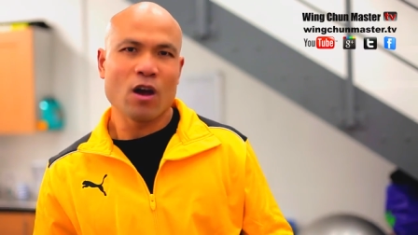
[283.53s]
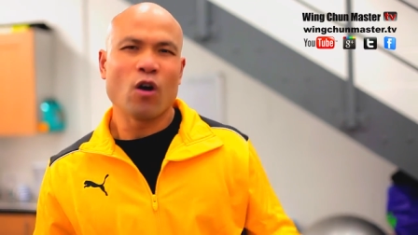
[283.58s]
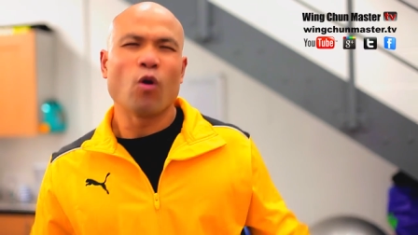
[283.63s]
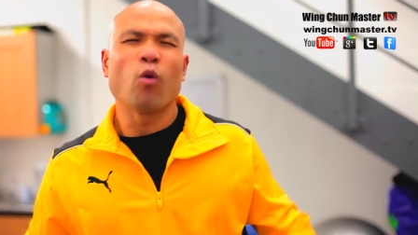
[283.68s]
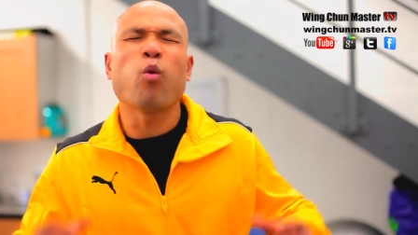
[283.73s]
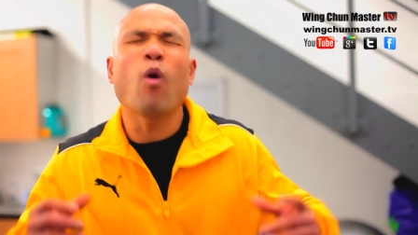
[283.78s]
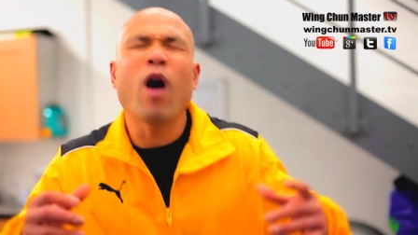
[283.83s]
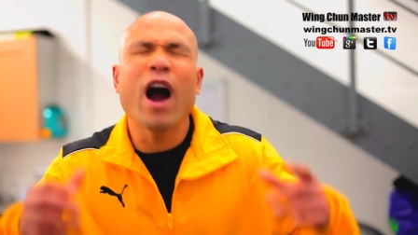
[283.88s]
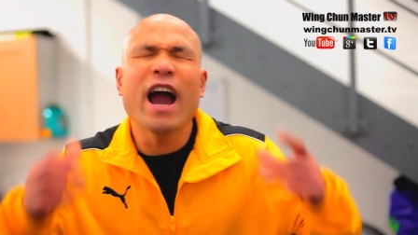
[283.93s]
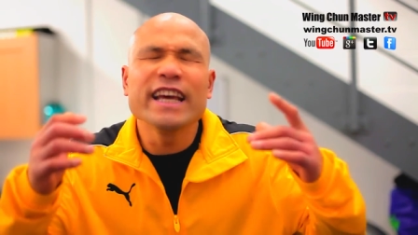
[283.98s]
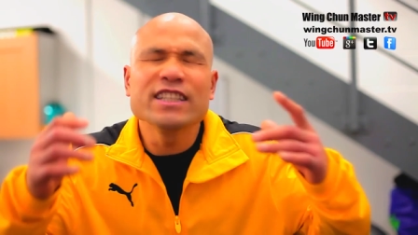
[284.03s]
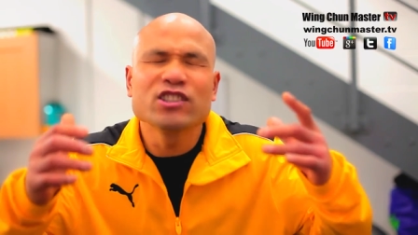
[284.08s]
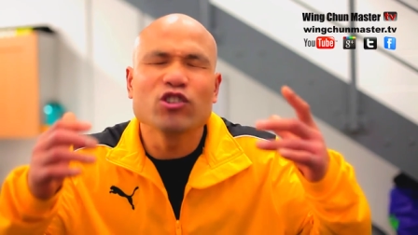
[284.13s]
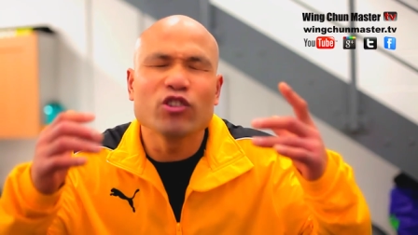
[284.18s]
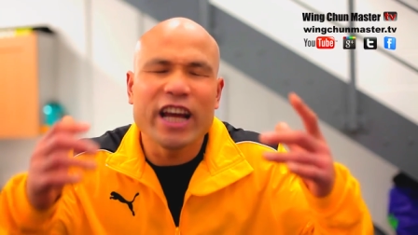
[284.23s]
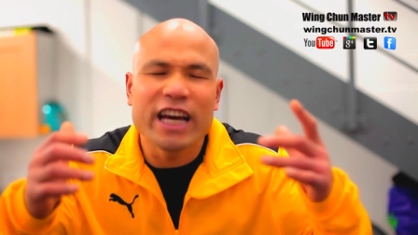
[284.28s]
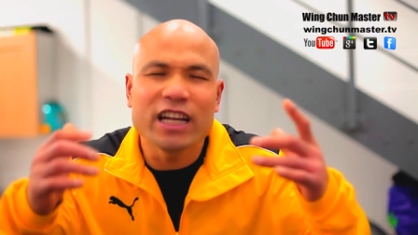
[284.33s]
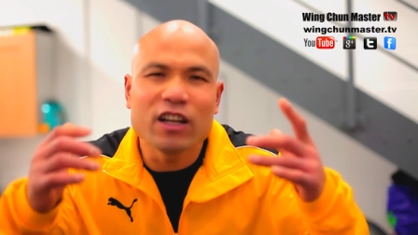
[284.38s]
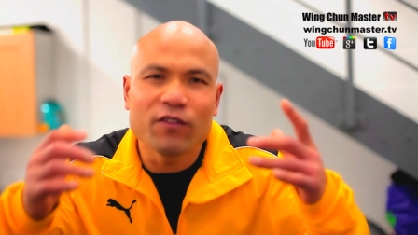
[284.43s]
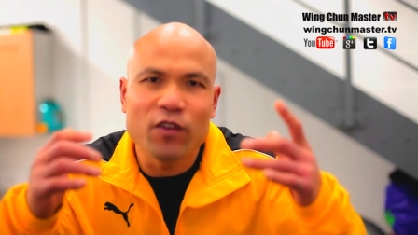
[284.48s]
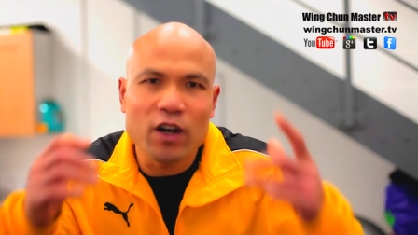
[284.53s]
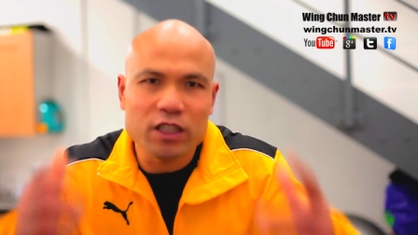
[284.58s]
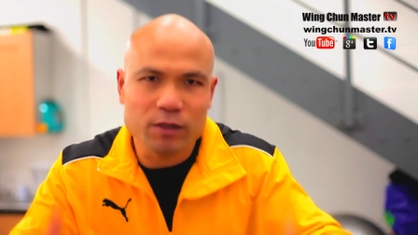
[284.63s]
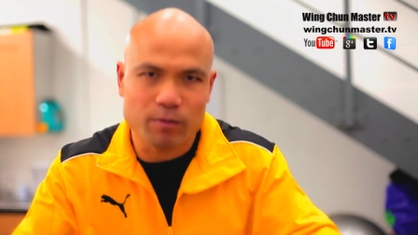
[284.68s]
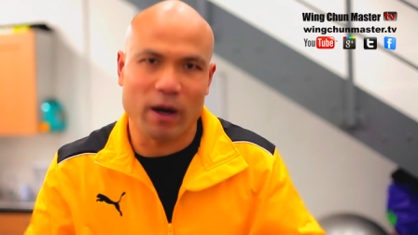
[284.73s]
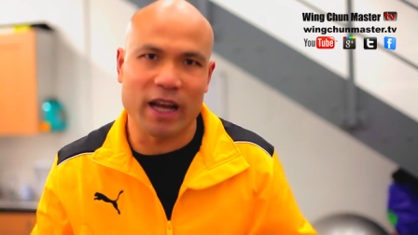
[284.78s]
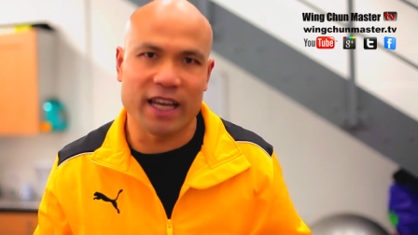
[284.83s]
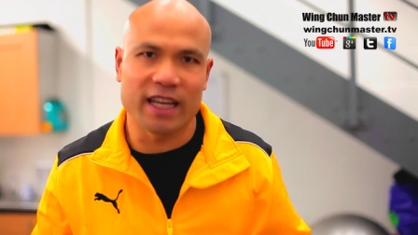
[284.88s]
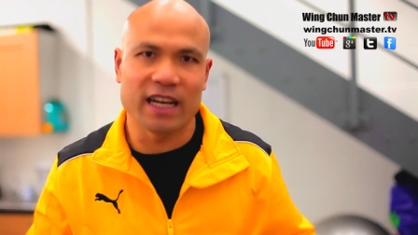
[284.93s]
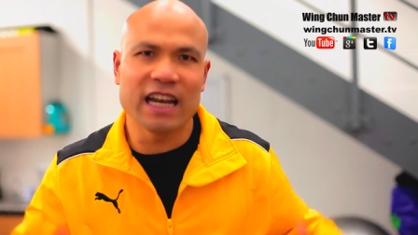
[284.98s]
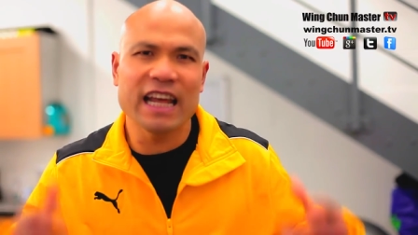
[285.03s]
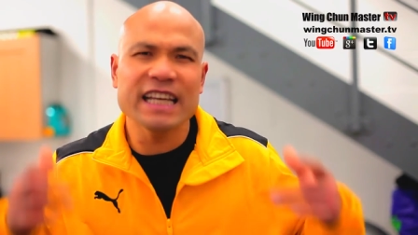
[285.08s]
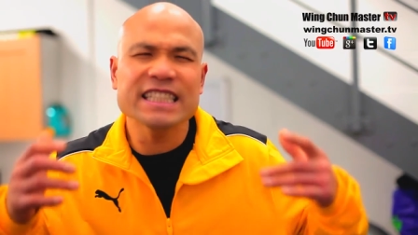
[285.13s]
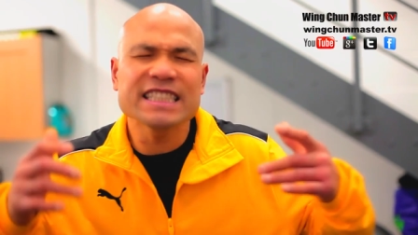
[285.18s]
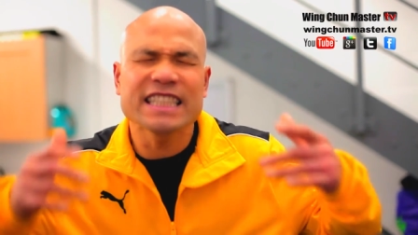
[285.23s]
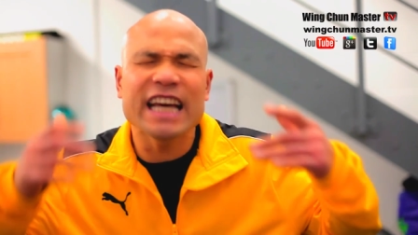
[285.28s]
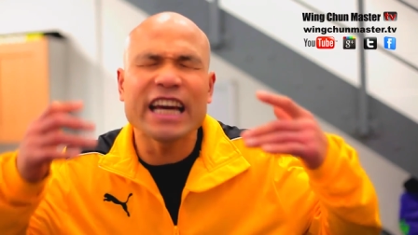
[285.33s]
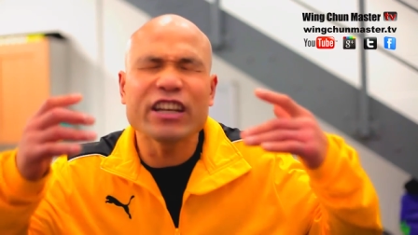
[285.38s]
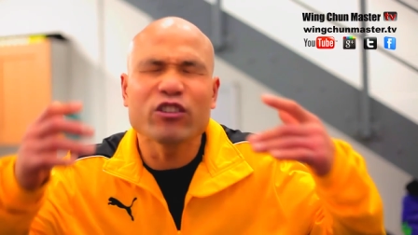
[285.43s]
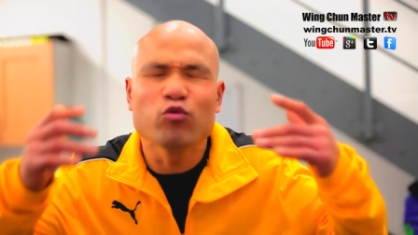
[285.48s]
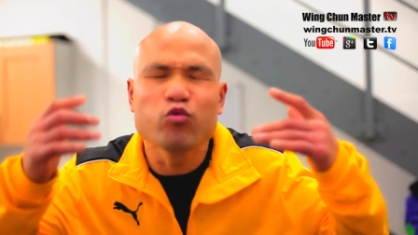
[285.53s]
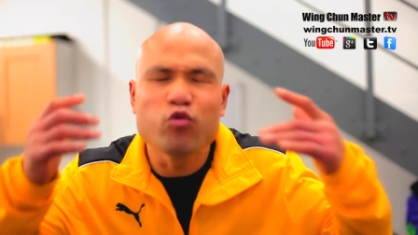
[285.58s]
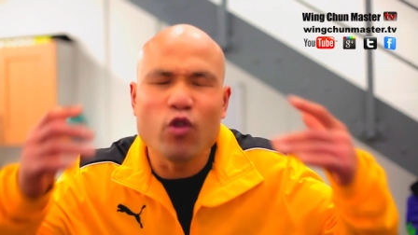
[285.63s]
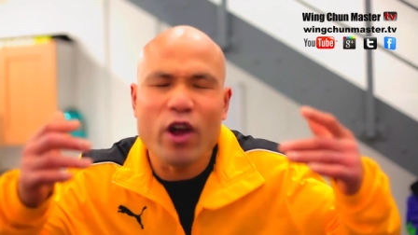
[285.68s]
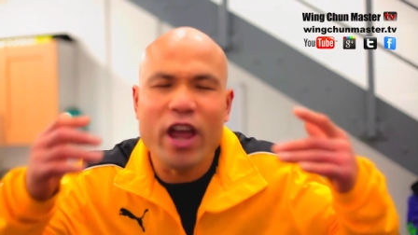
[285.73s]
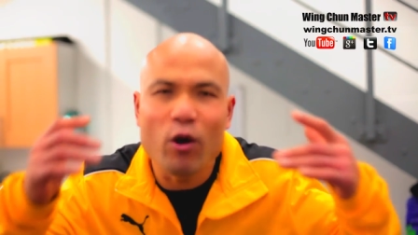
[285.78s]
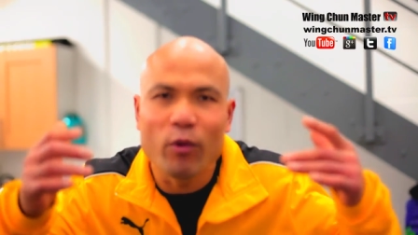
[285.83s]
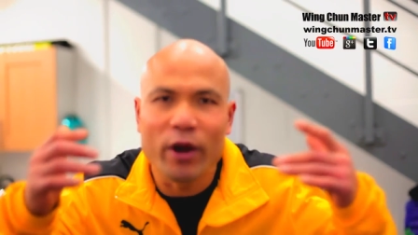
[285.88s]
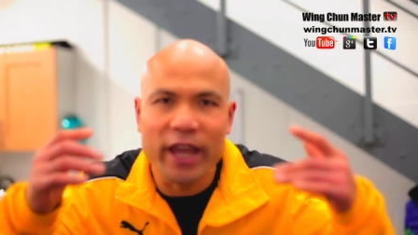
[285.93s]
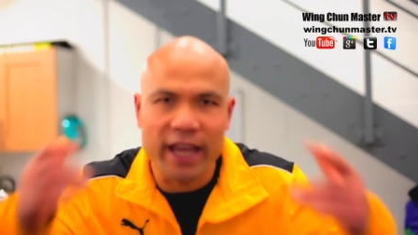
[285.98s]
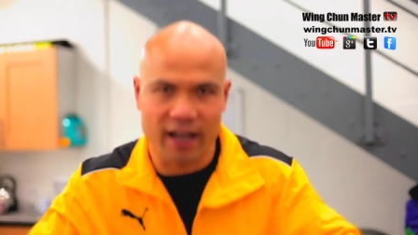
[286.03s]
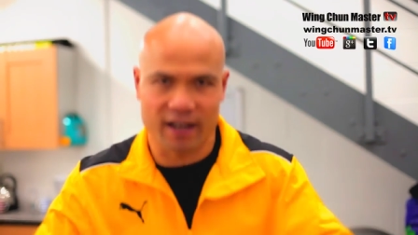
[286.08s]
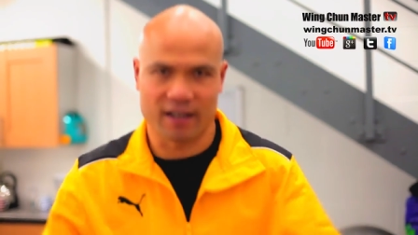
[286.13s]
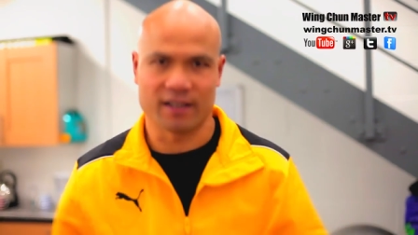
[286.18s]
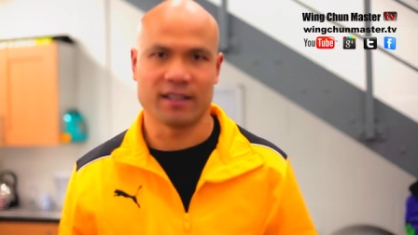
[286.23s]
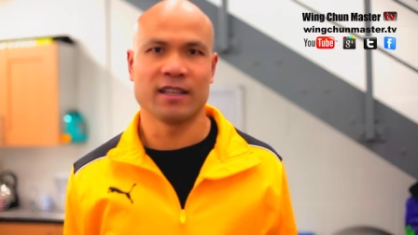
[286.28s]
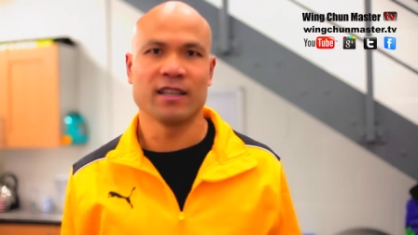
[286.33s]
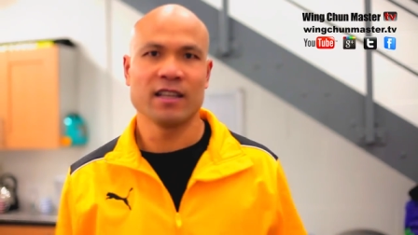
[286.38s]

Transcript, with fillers: Why is you there in the first place? Let's get real here.